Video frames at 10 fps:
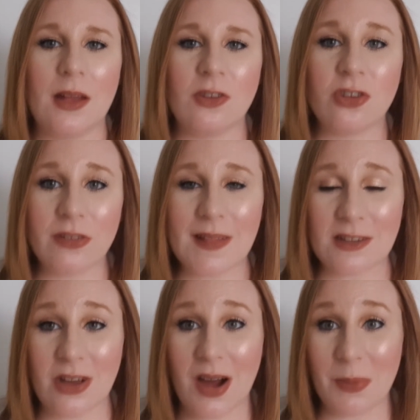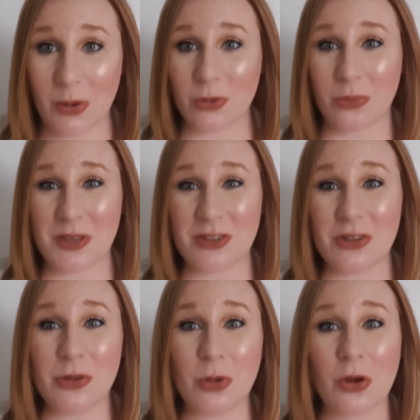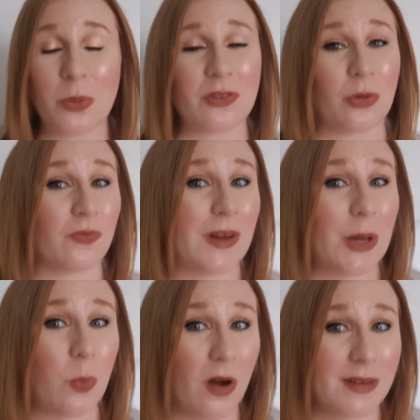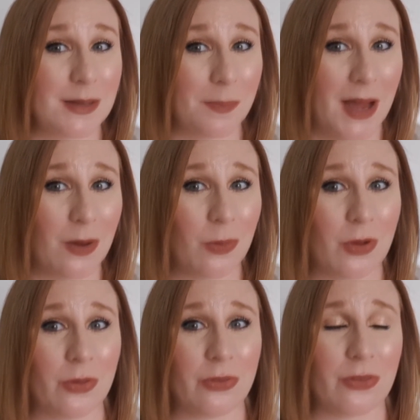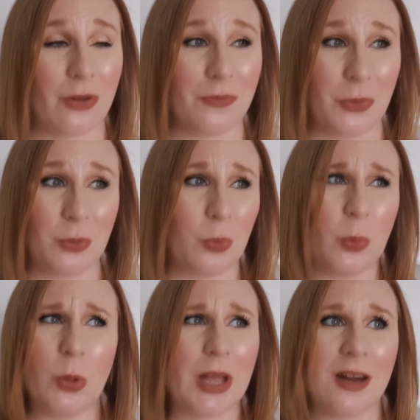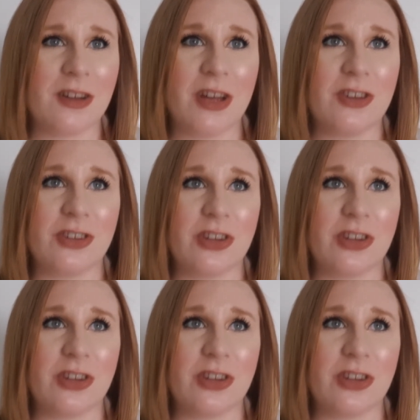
During that time, I also went to New York, which I was really worried about because of all the walking I'd heard you